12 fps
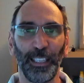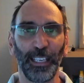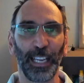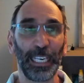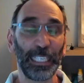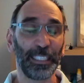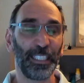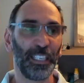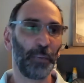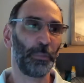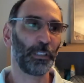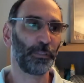getting the
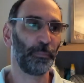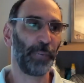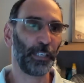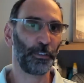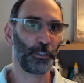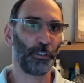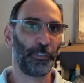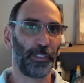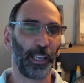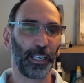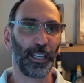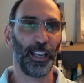numbers from Microsoft,
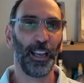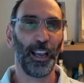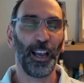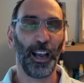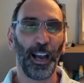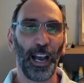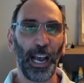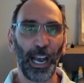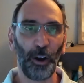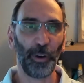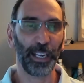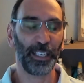like
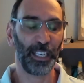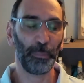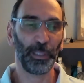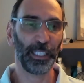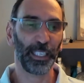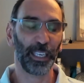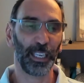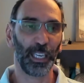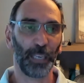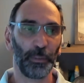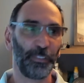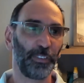how enabling
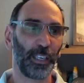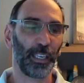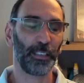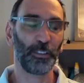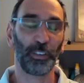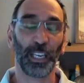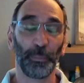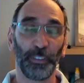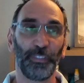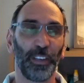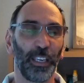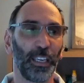
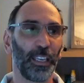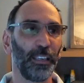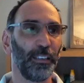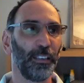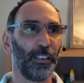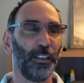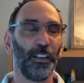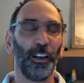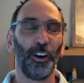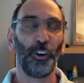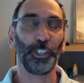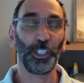MFA
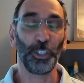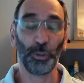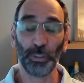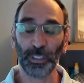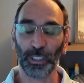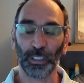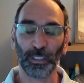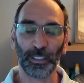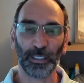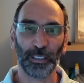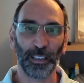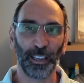on
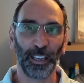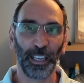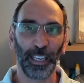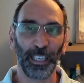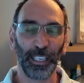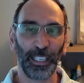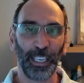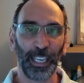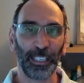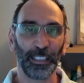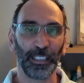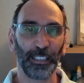users
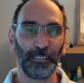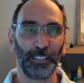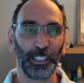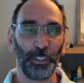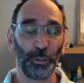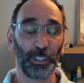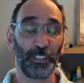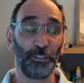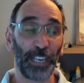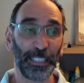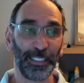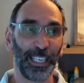can reduce
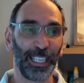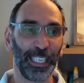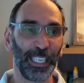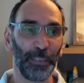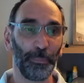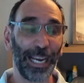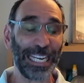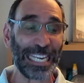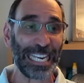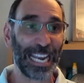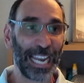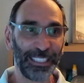drastically by
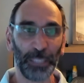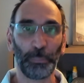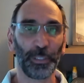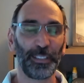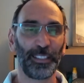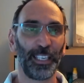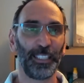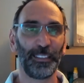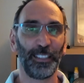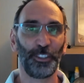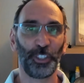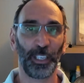90%
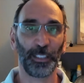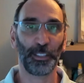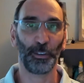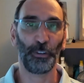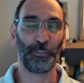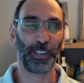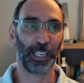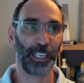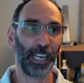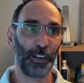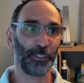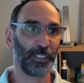the chance of
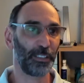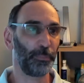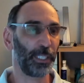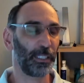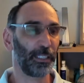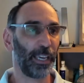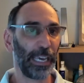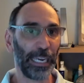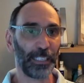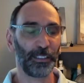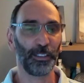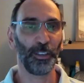account is being
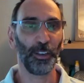hacked